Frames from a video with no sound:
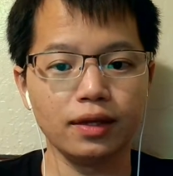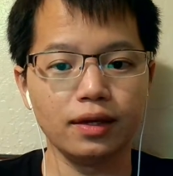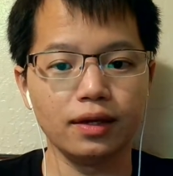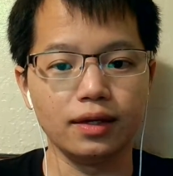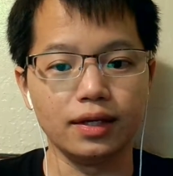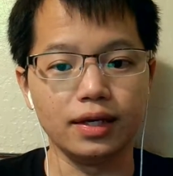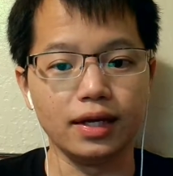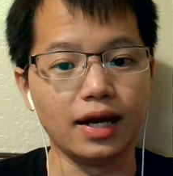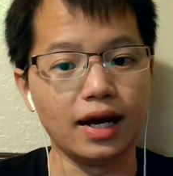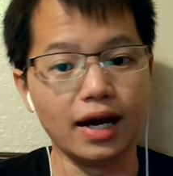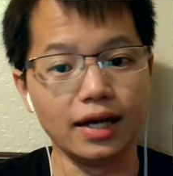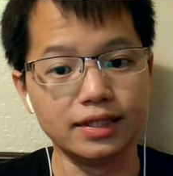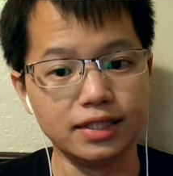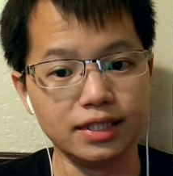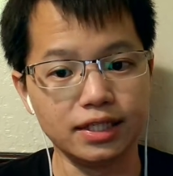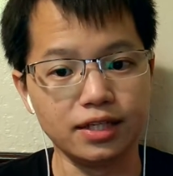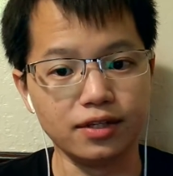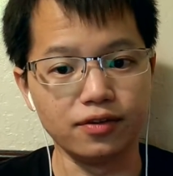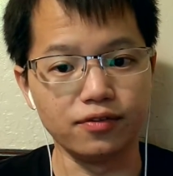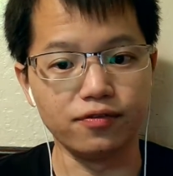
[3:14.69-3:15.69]
get a high
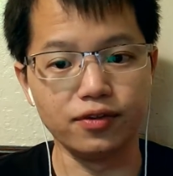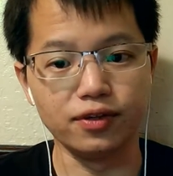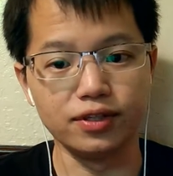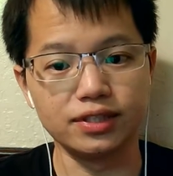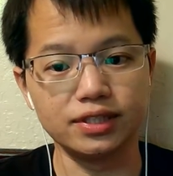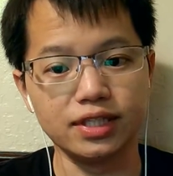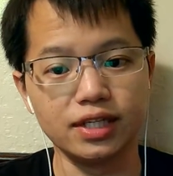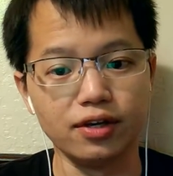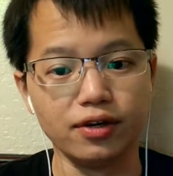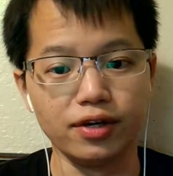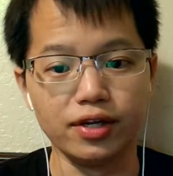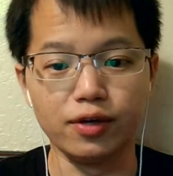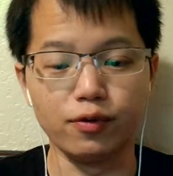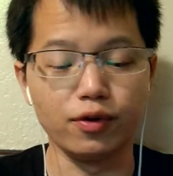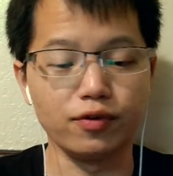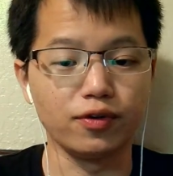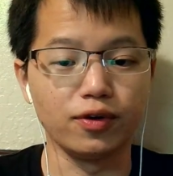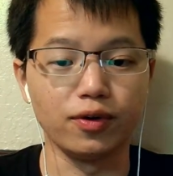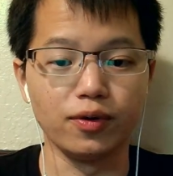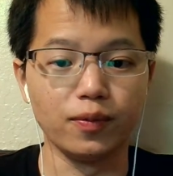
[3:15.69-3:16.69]
ticket sale, anywhere
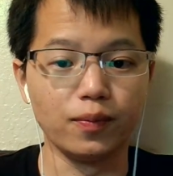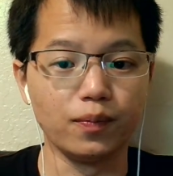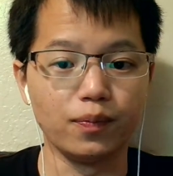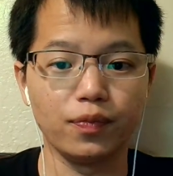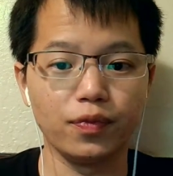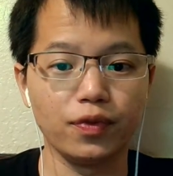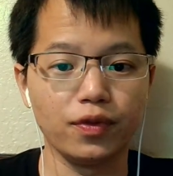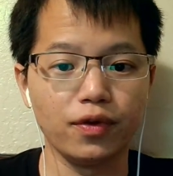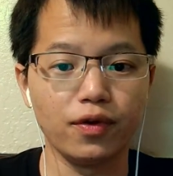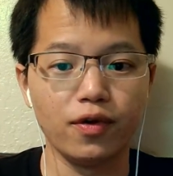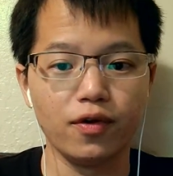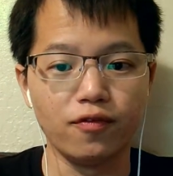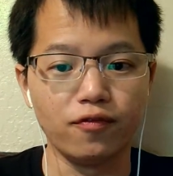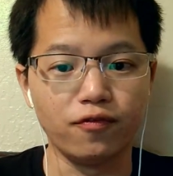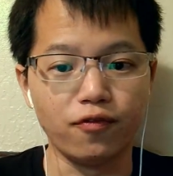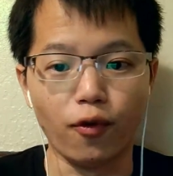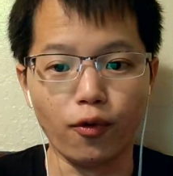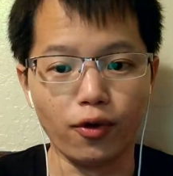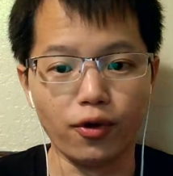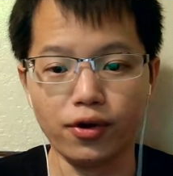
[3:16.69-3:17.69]
from
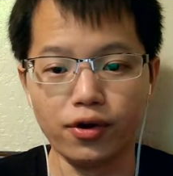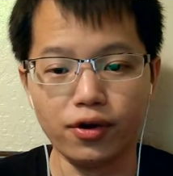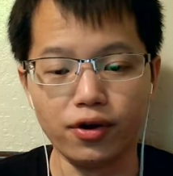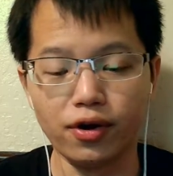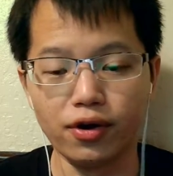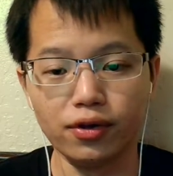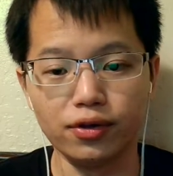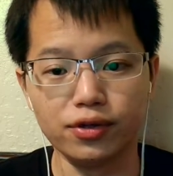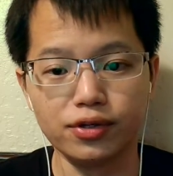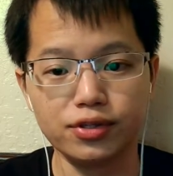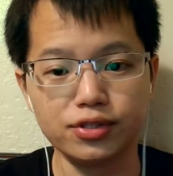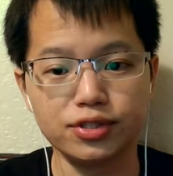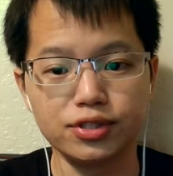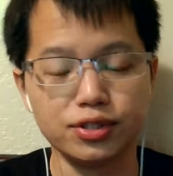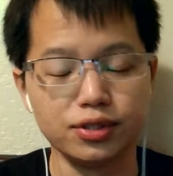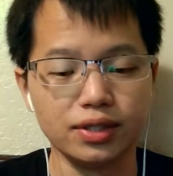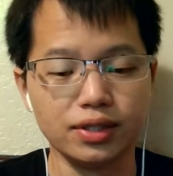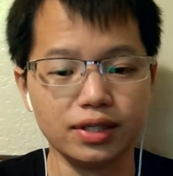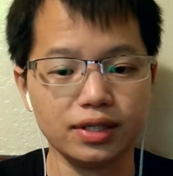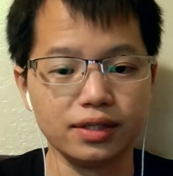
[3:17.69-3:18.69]
$400 to,
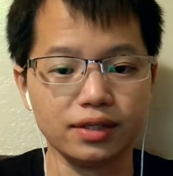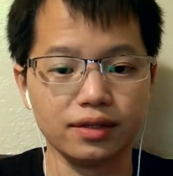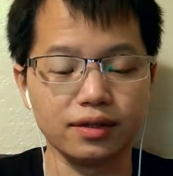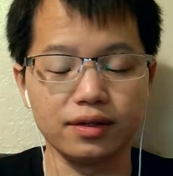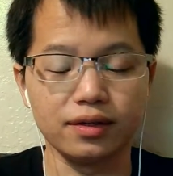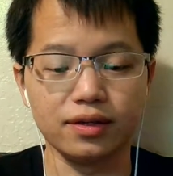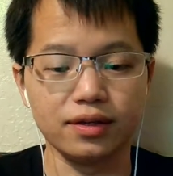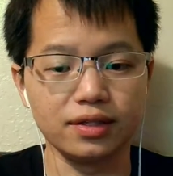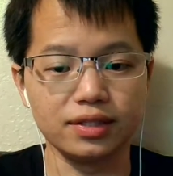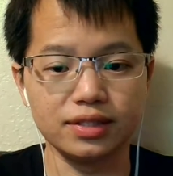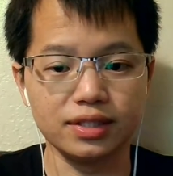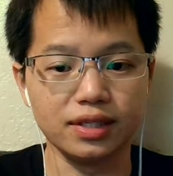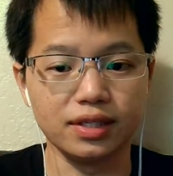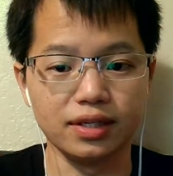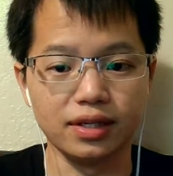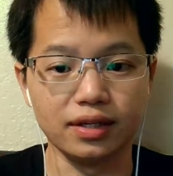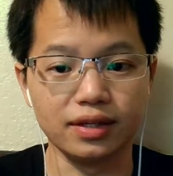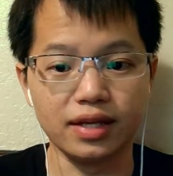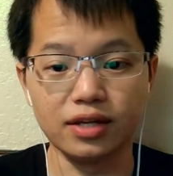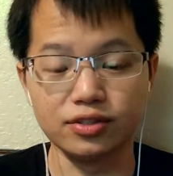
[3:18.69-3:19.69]
like, you could say
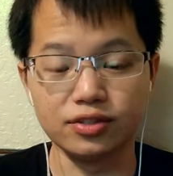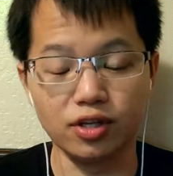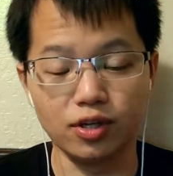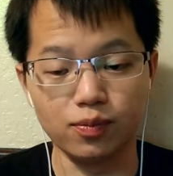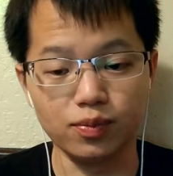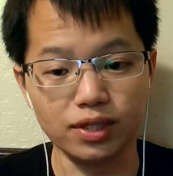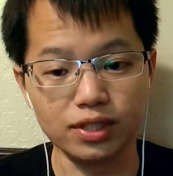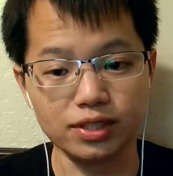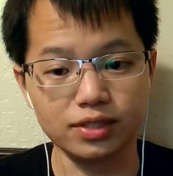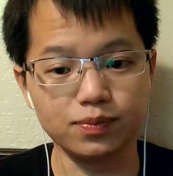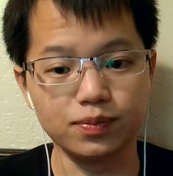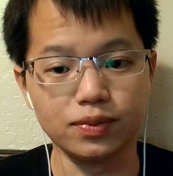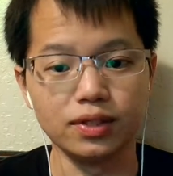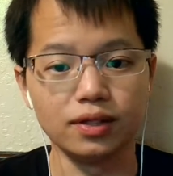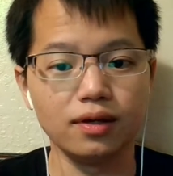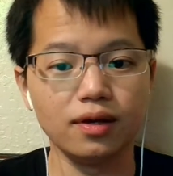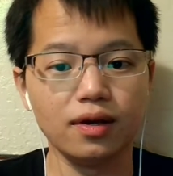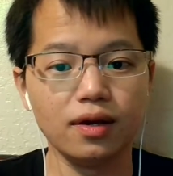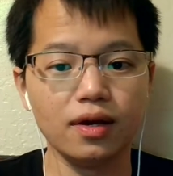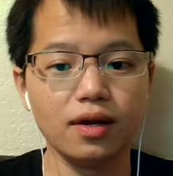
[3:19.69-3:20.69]
$1,000 plus. But
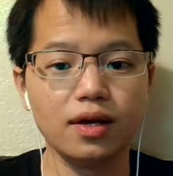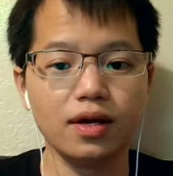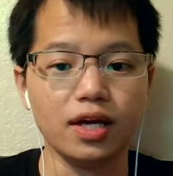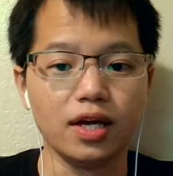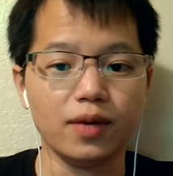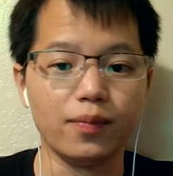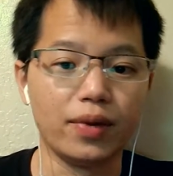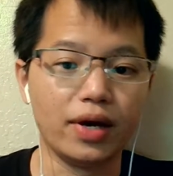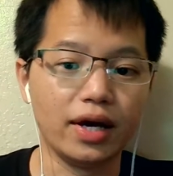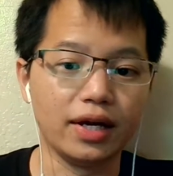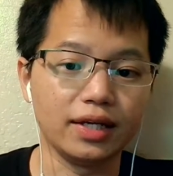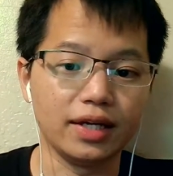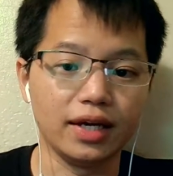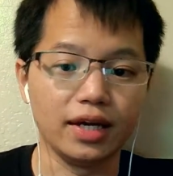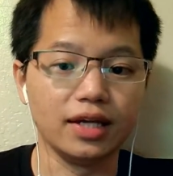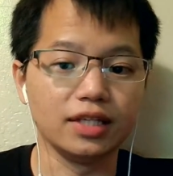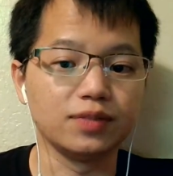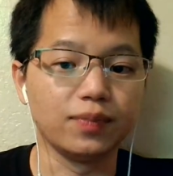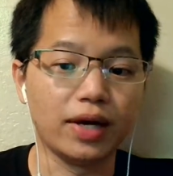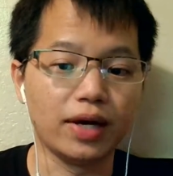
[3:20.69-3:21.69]
in my
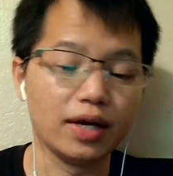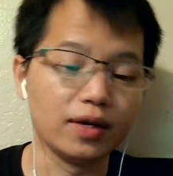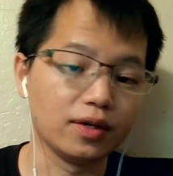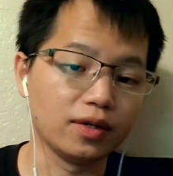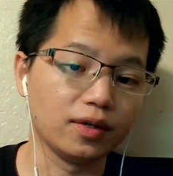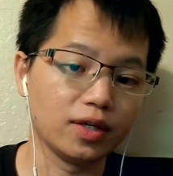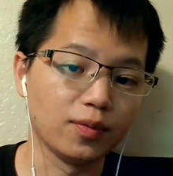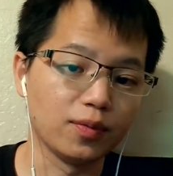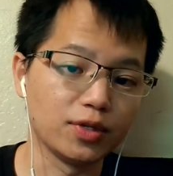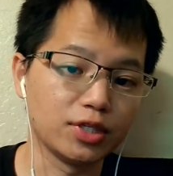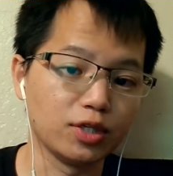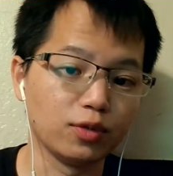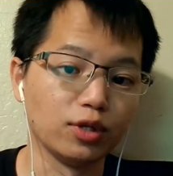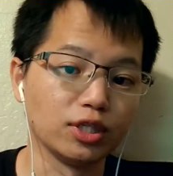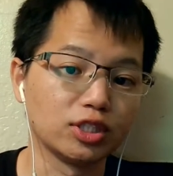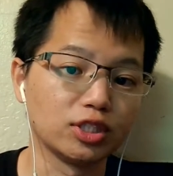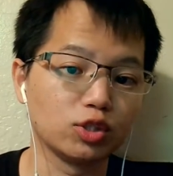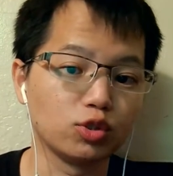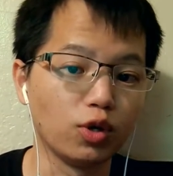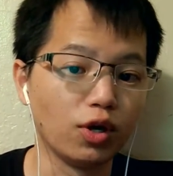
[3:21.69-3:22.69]
case, my commission
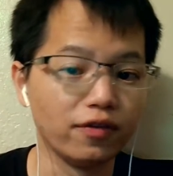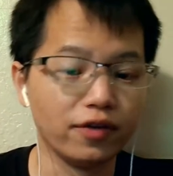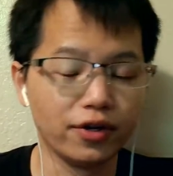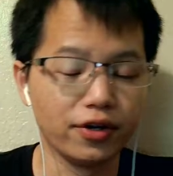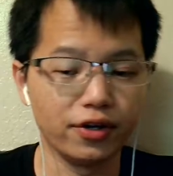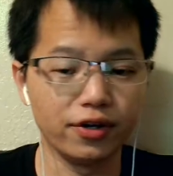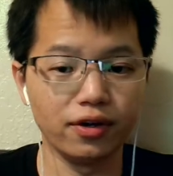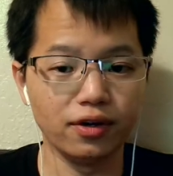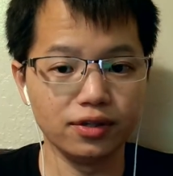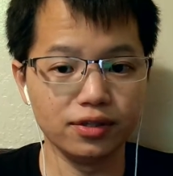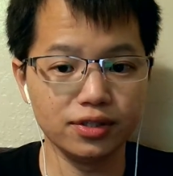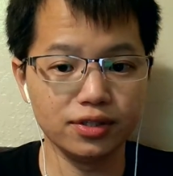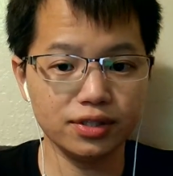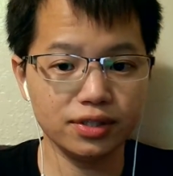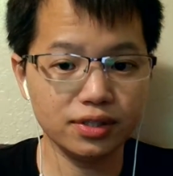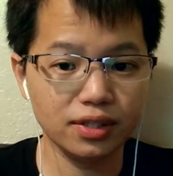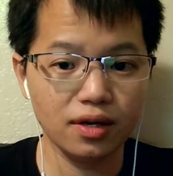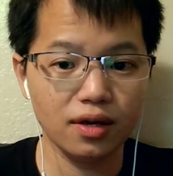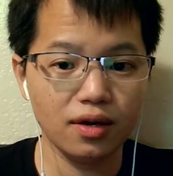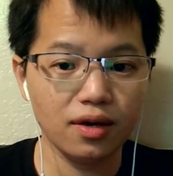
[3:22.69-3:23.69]
was $1,200,
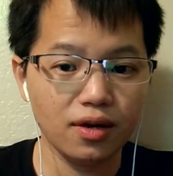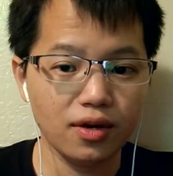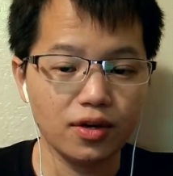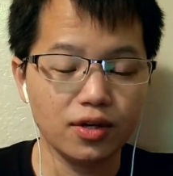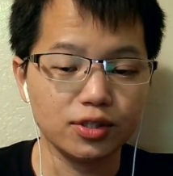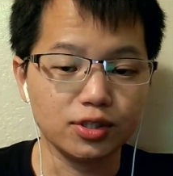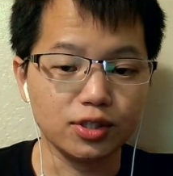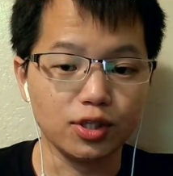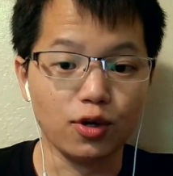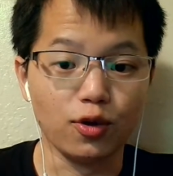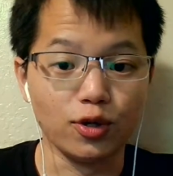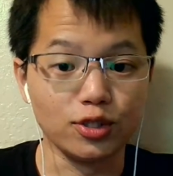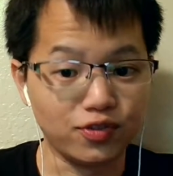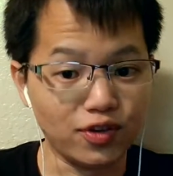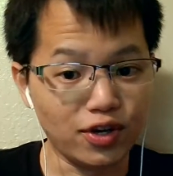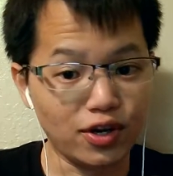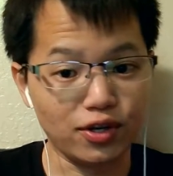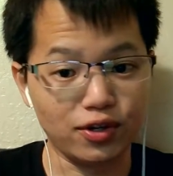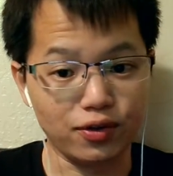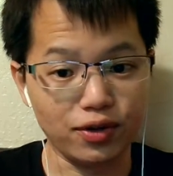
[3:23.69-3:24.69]
so it's
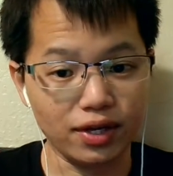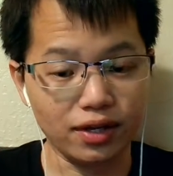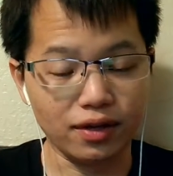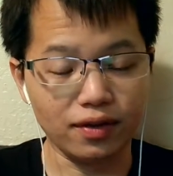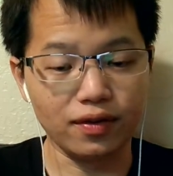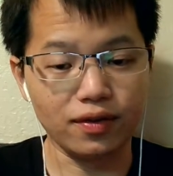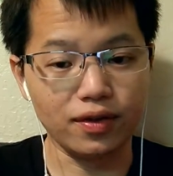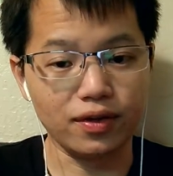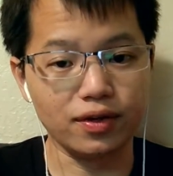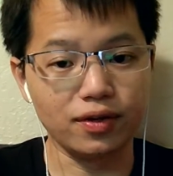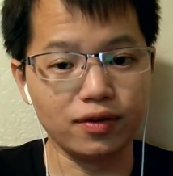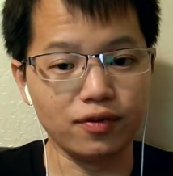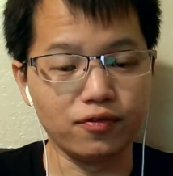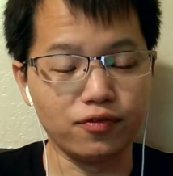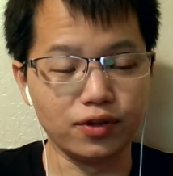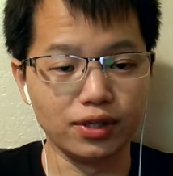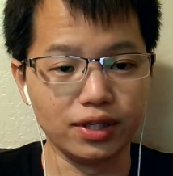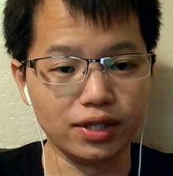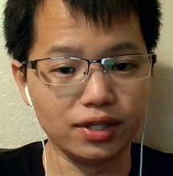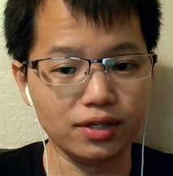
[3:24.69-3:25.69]
very great
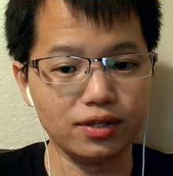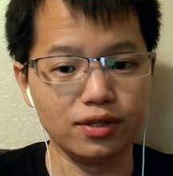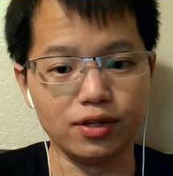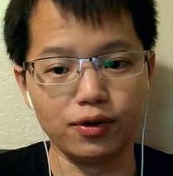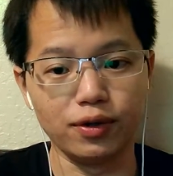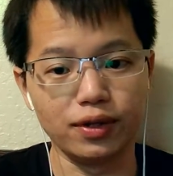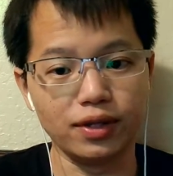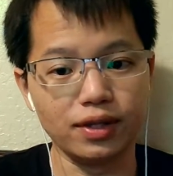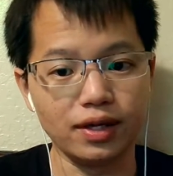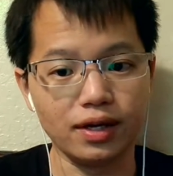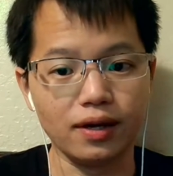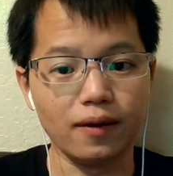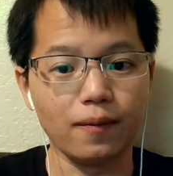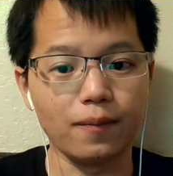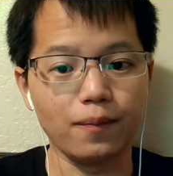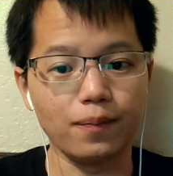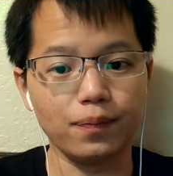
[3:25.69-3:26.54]
feeling knowing that